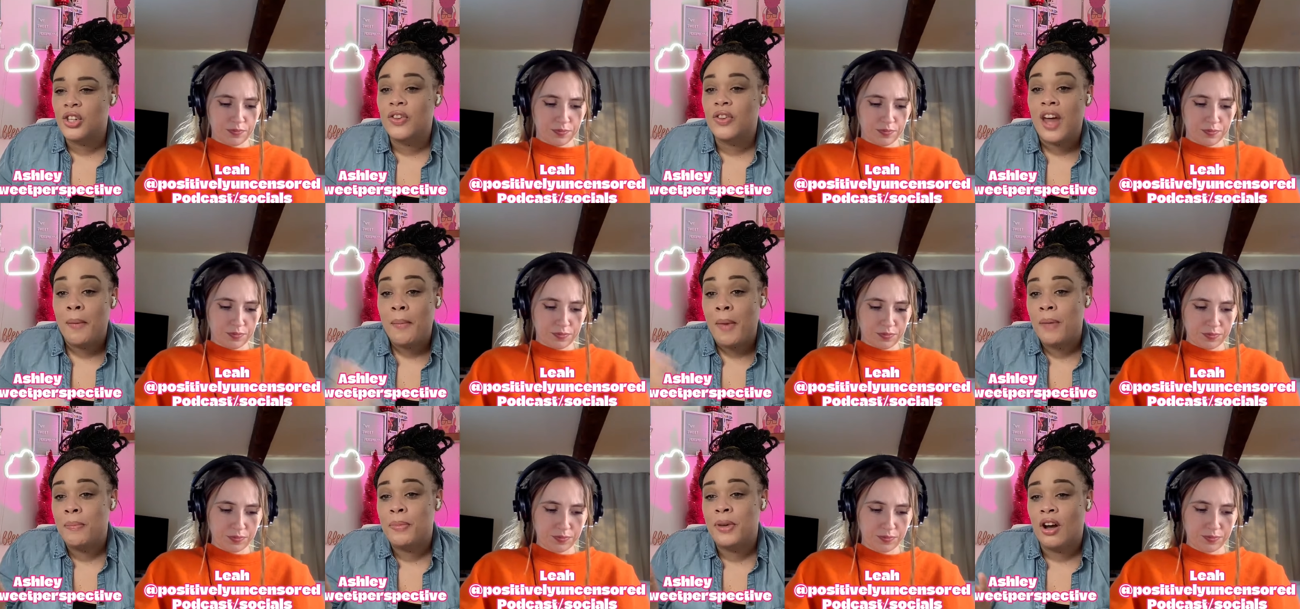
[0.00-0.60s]
Speaker 1: And so
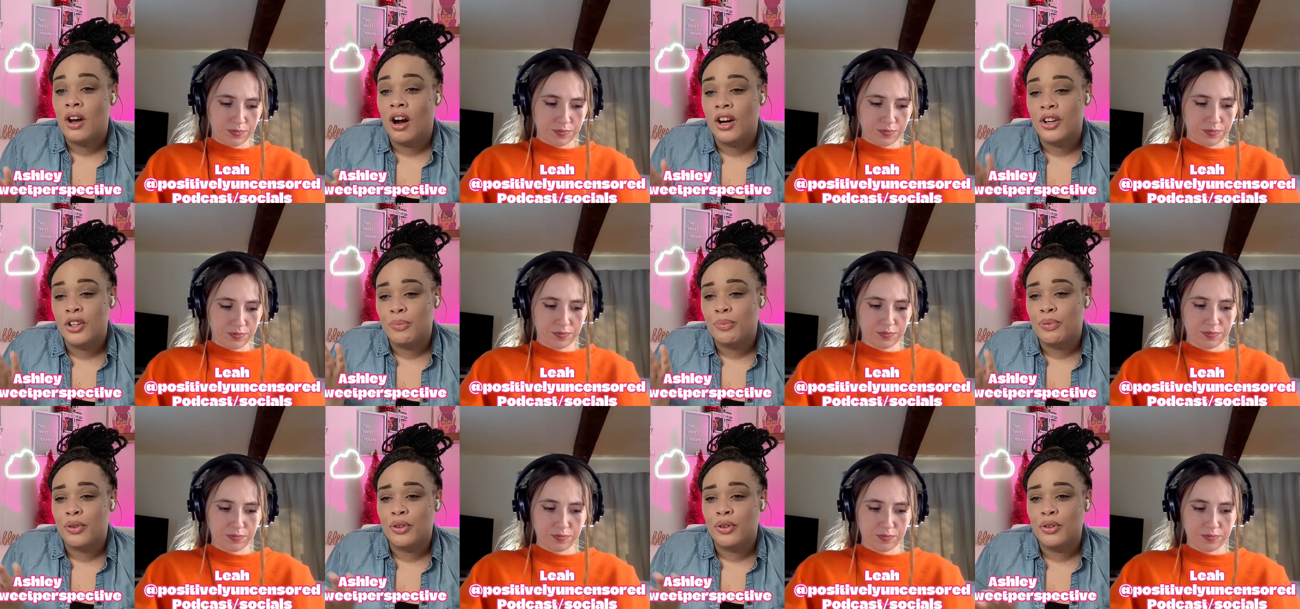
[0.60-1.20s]
that might be
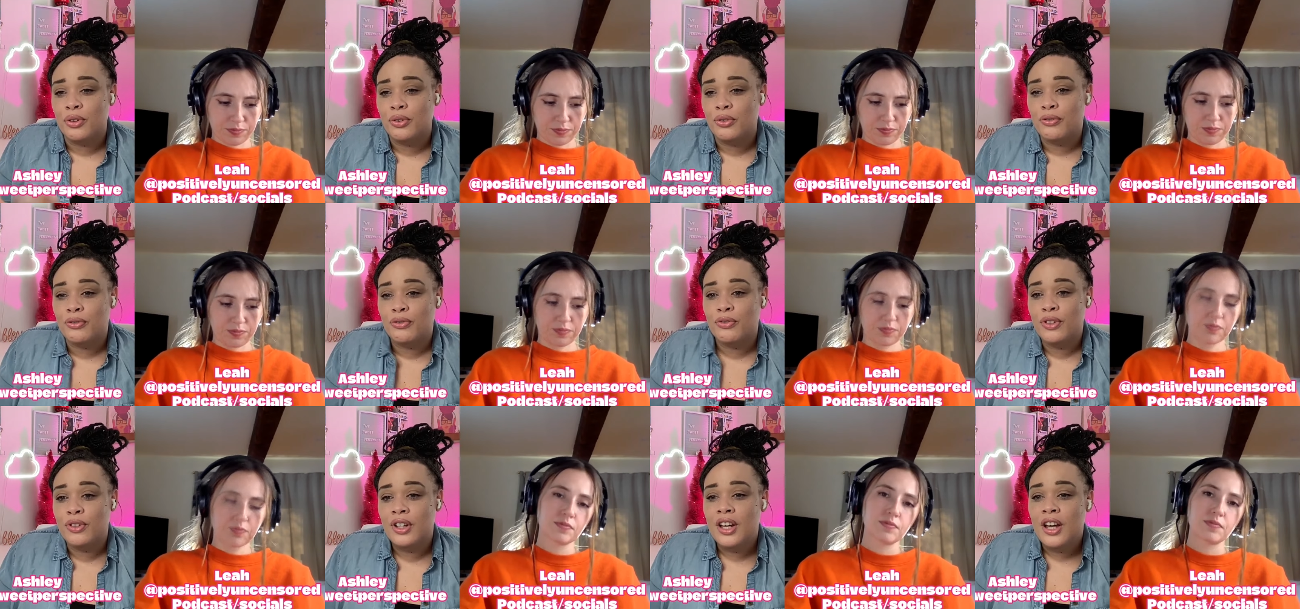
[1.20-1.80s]
hard to
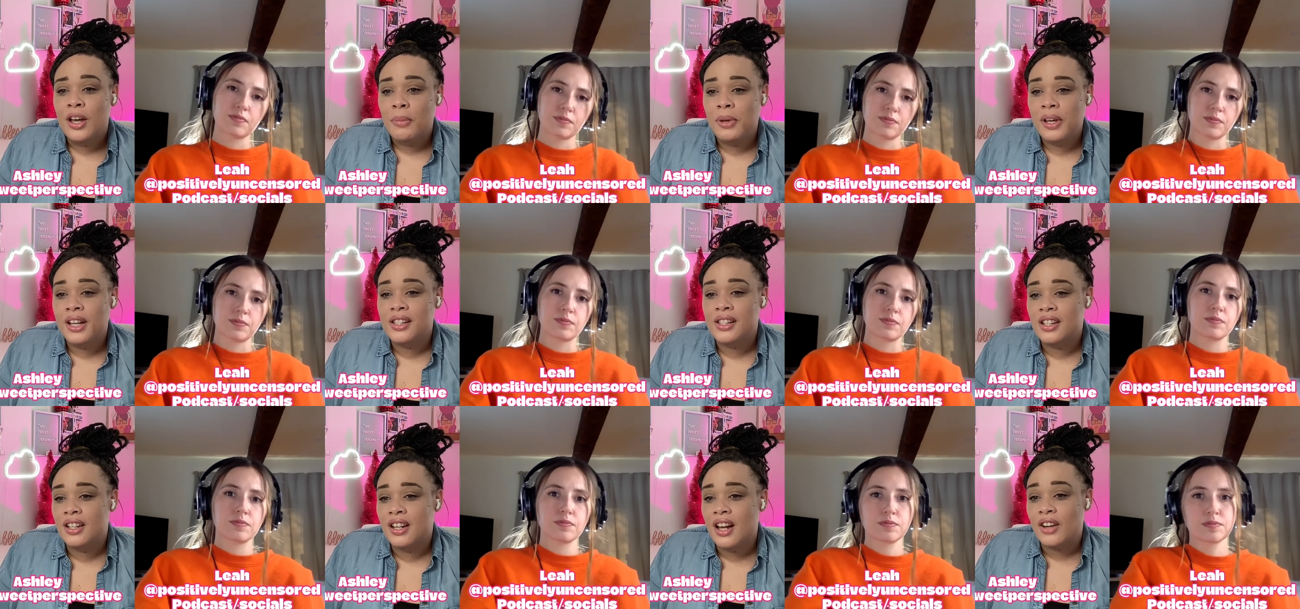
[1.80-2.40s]
prove
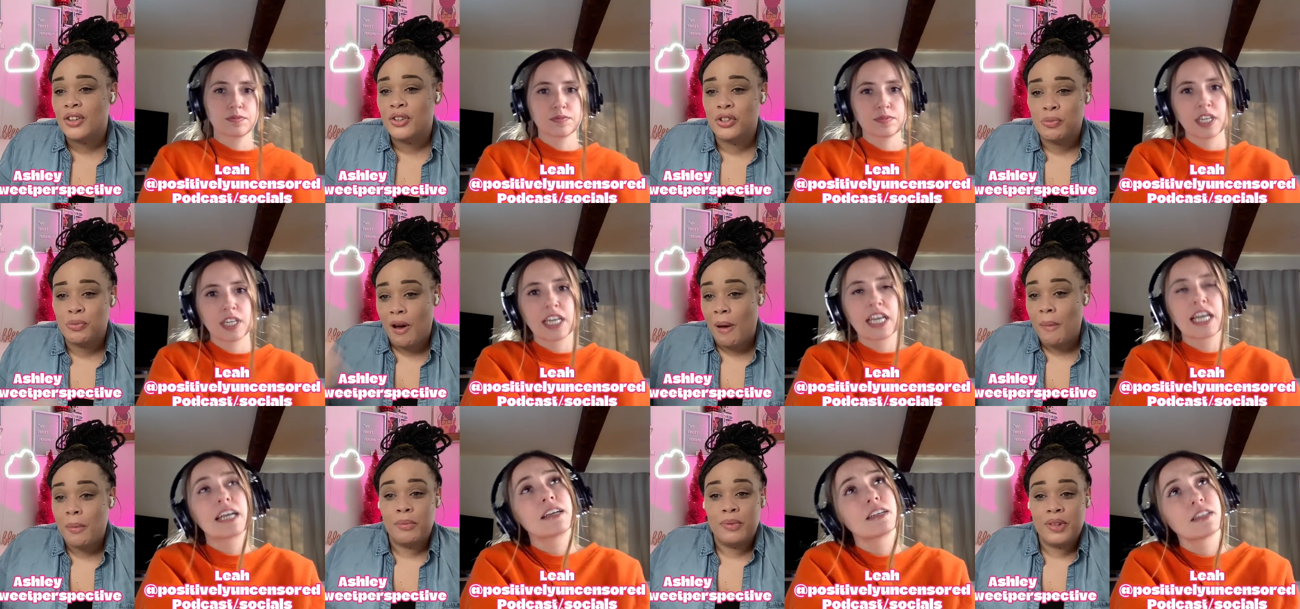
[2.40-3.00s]
because the
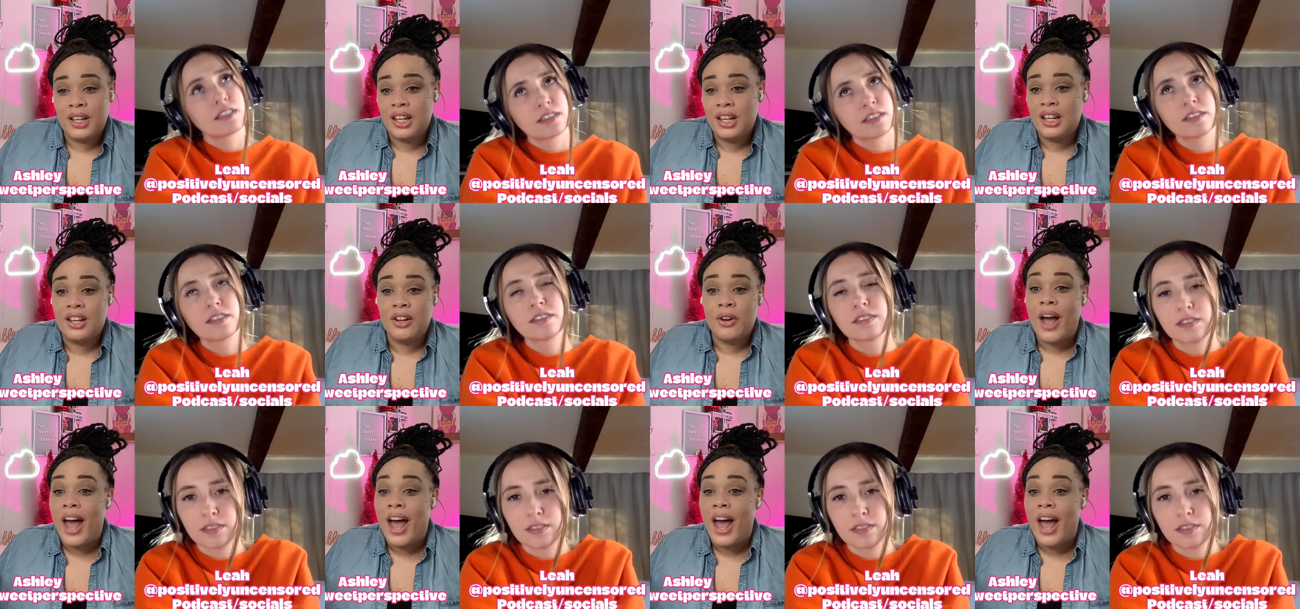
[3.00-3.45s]
doctors probably,